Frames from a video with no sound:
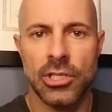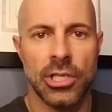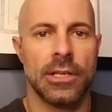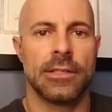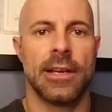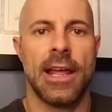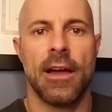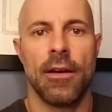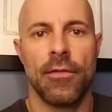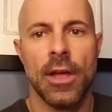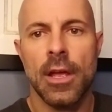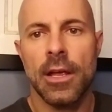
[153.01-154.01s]
She doesn't
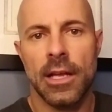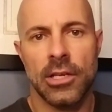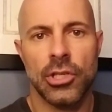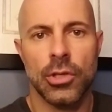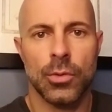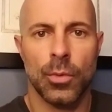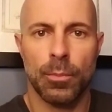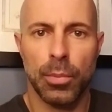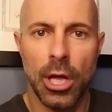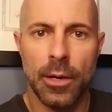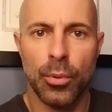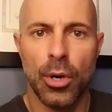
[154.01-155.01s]
have issues with
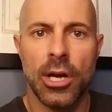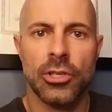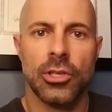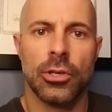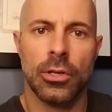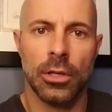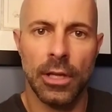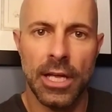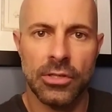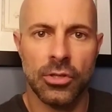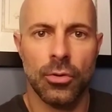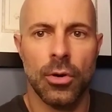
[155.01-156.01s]
blood pressure,
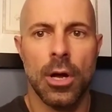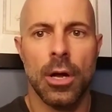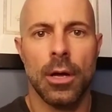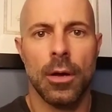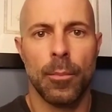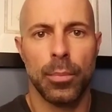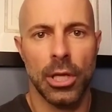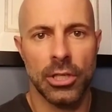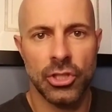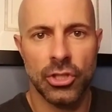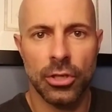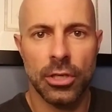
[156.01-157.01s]
cholesterol, blood
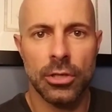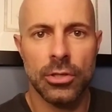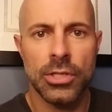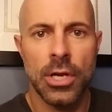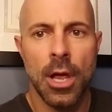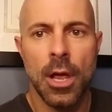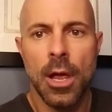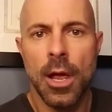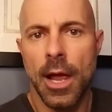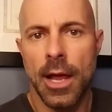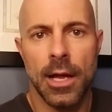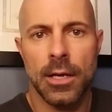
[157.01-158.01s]
sugars,
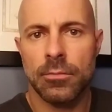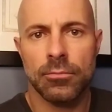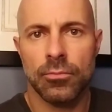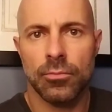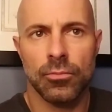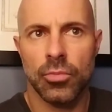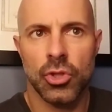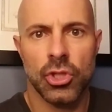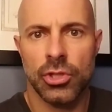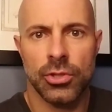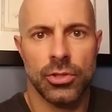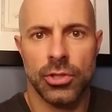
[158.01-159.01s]
and
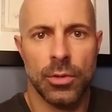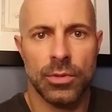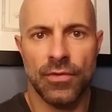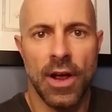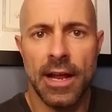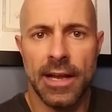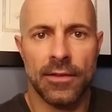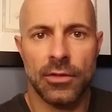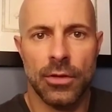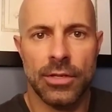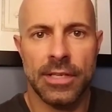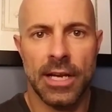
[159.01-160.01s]
she was fine after
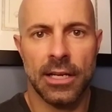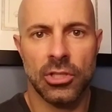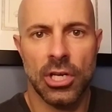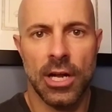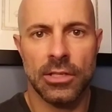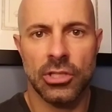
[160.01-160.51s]
the second shot.